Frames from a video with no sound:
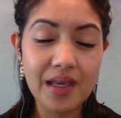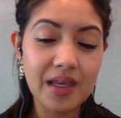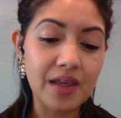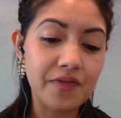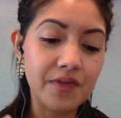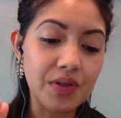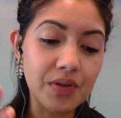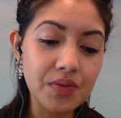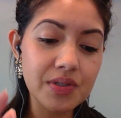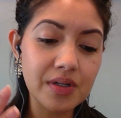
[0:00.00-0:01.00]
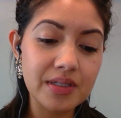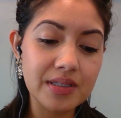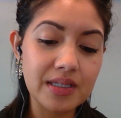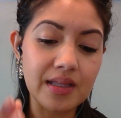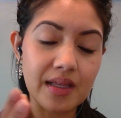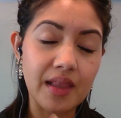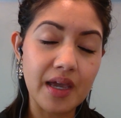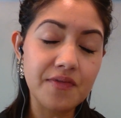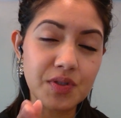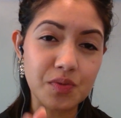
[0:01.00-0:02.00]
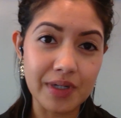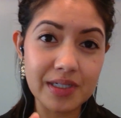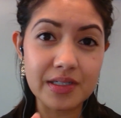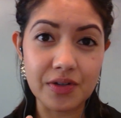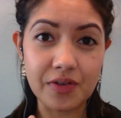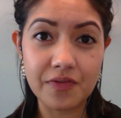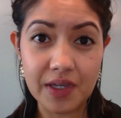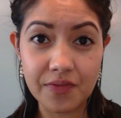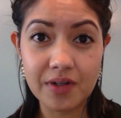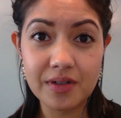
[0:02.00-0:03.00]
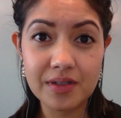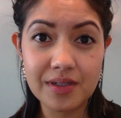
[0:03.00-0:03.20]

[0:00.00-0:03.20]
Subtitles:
If you start to see that life is rigged in your favor,